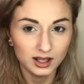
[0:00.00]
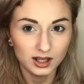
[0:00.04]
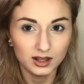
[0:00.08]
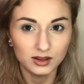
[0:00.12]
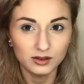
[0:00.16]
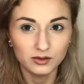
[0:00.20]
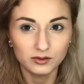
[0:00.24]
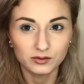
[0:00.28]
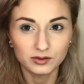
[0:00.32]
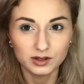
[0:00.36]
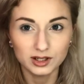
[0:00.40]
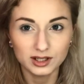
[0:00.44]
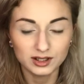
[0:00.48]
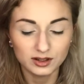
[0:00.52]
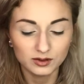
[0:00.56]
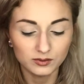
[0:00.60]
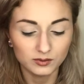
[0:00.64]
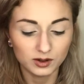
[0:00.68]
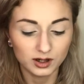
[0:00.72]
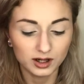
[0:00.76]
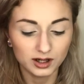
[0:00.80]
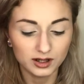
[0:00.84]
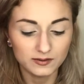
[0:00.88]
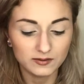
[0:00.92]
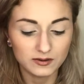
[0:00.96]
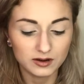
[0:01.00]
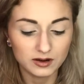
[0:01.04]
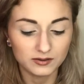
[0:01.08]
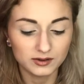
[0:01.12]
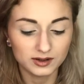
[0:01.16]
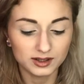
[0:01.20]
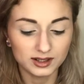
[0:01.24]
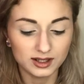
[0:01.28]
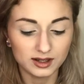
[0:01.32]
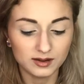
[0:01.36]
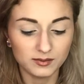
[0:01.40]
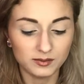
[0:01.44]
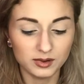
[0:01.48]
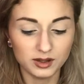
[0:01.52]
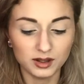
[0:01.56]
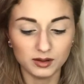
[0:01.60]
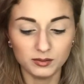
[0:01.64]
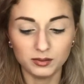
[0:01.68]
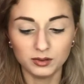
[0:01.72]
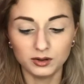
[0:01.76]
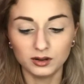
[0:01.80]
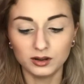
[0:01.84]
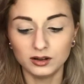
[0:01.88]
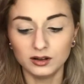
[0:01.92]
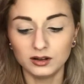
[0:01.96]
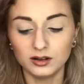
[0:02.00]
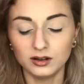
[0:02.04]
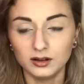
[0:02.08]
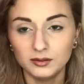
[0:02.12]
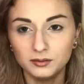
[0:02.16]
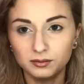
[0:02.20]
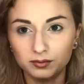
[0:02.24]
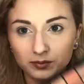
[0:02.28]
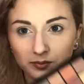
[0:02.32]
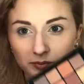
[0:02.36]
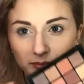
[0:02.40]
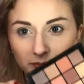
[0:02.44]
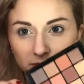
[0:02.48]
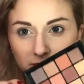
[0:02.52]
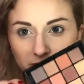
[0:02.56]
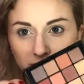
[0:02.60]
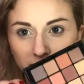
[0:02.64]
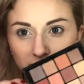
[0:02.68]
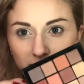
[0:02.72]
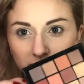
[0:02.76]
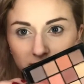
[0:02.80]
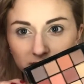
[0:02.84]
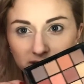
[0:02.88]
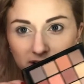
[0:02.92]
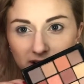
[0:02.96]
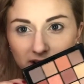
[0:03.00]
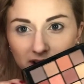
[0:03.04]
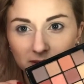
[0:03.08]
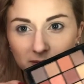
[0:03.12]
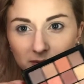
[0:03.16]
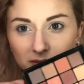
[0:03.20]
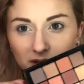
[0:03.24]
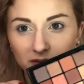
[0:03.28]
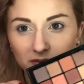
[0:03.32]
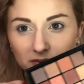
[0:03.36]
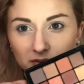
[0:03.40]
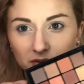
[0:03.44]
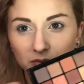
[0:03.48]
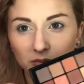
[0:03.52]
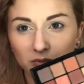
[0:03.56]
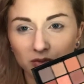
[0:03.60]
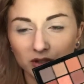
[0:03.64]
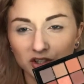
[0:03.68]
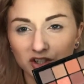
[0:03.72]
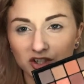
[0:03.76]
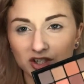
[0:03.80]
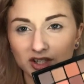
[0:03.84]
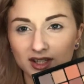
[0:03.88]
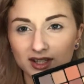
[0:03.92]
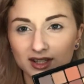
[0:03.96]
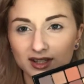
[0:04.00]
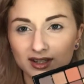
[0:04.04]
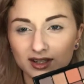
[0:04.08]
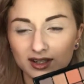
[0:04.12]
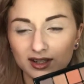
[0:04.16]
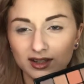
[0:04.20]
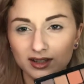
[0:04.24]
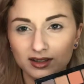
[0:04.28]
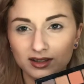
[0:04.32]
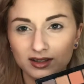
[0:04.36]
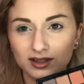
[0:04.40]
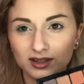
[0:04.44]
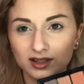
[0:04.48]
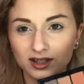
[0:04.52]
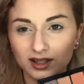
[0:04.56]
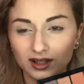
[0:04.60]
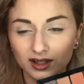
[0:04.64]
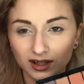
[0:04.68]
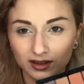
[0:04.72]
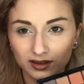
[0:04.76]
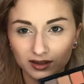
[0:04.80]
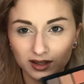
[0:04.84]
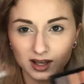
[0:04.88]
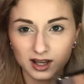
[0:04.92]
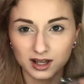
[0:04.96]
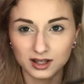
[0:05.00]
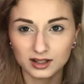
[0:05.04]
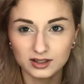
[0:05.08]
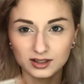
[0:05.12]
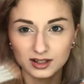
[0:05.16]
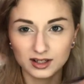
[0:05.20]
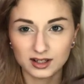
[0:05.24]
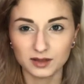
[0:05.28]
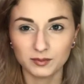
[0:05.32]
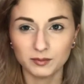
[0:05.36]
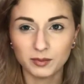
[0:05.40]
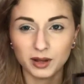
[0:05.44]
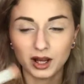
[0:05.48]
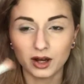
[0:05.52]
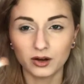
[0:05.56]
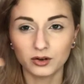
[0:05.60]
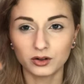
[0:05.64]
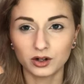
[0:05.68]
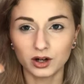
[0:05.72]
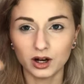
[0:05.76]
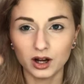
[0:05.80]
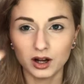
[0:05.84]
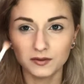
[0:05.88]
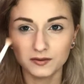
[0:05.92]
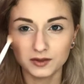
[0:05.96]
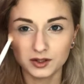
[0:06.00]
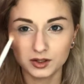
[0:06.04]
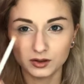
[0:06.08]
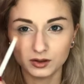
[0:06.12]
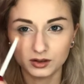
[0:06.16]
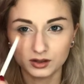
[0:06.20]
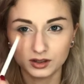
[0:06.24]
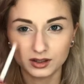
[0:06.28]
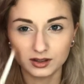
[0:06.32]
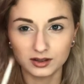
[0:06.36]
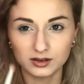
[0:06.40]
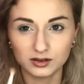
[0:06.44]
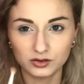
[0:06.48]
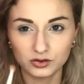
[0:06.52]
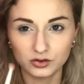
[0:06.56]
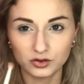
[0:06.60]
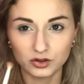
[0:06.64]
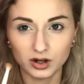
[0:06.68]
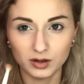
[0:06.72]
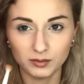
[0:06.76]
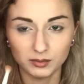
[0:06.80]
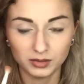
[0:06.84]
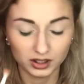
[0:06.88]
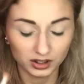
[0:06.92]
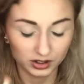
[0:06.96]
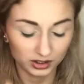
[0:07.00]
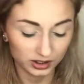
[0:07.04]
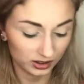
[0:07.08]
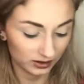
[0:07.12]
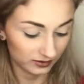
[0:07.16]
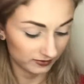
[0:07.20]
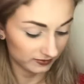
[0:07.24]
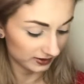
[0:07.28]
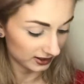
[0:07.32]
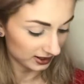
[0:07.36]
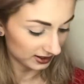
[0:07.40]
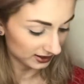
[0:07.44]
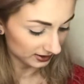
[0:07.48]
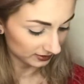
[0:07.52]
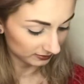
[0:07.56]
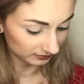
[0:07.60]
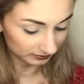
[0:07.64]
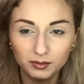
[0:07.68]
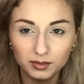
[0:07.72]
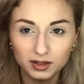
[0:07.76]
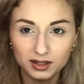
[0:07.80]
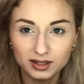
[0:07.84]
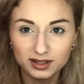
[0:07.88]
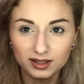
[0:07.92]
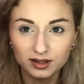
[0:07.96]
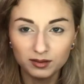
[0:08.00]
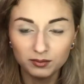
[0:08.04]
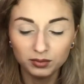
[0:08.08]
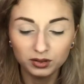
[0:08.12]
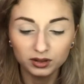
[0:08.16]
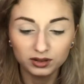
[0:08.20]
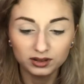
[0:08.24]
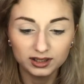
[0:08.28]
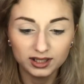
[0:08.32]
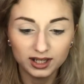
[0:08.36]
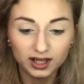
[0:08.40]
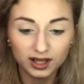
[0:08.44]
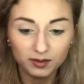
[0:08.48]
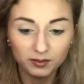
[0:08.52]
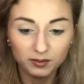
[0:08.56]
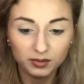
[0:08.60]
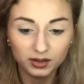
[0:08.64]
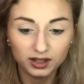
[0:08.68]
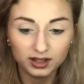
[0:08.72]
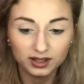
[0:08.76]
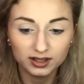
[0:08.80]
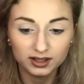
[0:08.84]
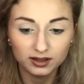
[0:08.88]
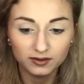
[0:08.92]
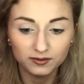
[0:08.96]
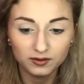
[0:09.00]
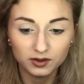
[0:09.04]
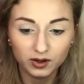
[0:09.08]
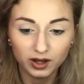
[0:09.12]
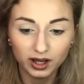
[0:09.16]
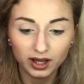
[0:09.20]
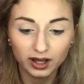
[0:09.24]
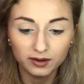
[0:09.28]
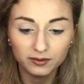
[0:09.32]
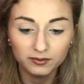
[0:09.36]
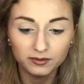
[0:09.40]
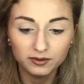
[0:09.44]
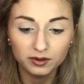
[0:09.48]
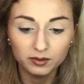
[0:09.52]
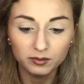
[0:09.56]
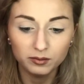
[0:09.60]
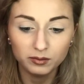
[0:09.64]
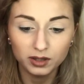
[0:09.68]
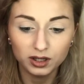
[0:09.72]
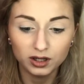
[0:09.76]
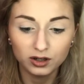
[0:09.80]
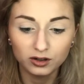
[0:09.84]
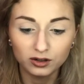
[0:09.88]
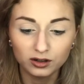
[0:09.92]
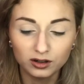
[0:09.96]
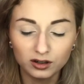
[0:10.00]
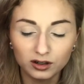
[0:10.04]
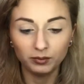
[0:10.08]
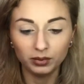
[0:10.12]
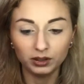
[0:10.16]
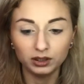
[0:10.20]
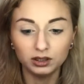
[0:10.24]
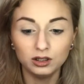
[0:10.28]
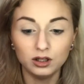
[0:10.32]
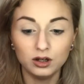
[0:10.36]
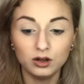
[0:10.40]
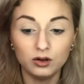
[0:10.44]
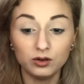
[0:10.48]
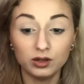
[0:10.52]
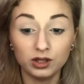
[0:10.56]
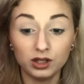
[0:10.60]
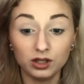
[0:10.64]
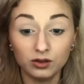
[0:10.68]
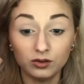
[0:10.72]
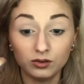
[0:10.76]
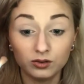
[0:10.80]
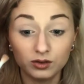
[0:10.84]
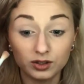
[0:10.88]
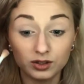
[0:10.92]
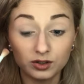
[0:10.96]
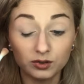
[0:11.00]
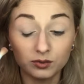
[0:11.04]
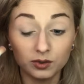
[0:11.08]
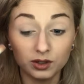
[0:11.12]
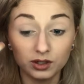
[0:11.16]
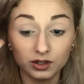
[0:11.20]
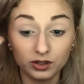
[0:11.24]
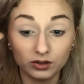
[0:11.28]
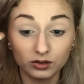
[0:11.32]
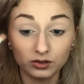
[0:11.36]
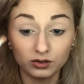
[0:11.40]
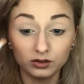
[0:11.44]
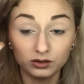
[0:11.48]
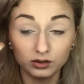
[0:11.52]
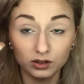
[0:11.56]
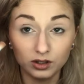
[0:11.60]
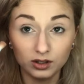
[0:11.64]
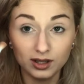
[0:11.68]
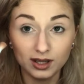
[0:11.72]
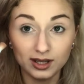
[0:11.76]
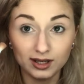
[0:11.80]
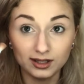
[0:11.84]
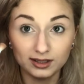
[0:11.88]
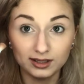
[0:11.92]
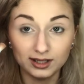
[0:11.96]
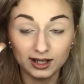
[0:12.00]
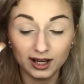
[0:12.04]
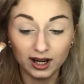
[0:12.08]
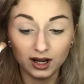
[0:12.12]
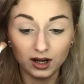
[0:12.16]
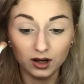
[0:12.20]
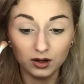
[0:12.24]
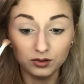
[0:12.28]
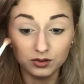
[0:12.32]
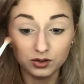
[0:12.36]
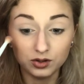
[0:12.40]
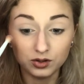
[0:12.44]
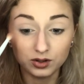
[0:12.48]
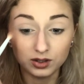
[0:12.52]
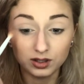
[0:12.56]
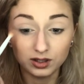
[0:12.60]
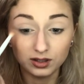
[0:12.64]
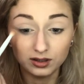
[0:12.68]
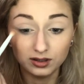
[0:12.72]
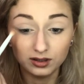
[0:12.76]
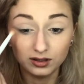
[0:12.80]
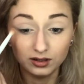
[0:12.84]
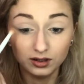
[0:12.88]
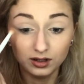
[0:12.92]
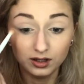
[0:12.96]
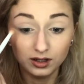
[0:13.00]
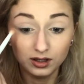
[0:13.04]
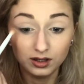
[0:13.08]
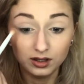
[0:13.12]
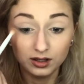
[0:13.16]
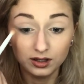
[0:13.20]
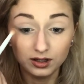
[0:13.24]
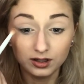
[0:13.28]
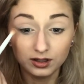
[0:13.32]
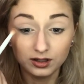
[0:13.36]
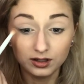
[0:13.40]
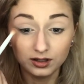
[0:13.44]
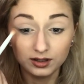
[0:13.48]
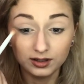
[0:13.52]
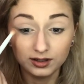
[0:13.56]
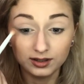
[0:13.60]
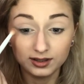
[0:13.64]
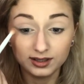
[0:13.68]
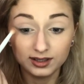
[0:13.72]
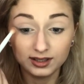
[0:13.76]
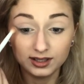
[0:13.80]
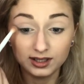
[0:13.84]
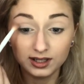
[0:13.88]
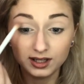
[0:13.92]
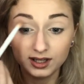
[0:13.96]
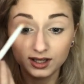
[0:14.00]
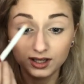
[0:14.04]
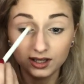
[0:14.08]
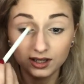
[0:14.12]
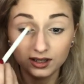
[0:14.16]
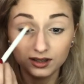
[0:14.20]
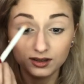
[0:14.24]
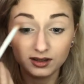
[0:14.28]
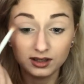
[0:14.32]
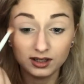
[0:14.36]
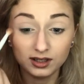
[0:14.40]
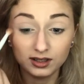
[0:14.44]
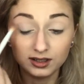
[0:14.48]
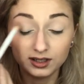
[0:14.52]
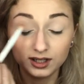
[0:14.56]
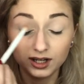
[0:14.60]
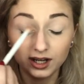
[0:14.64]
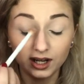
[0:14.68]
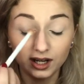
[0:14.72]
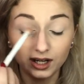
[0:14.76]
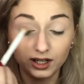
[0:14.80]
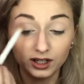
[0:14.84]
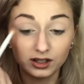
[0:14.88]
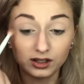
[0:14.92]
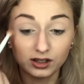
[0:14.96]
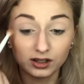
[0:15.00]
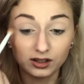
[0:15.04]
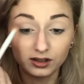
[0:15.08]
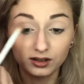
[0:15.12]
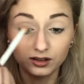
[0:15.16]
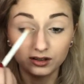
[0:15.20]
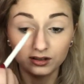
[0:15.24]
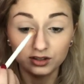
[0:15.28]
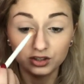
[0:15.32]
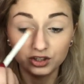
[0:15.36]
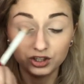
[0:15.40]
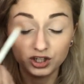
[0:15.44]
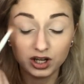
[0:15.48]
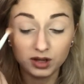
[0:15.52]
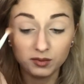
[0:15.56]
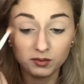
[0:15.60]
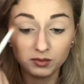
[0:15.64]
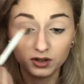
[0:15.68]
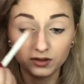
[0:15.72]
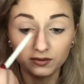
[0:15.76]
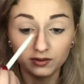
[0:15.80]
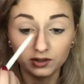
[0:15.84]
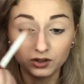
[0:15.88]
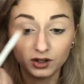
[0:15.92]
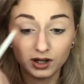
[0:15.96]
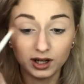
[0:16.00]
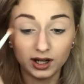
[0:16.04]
And the reason why, if you ever see people tap off their brushes, it's to get the excess powder off so it doesn't drop onto your face. A simple tip is if you have the mirror below you, because when you're looking down you can see the entire shape of your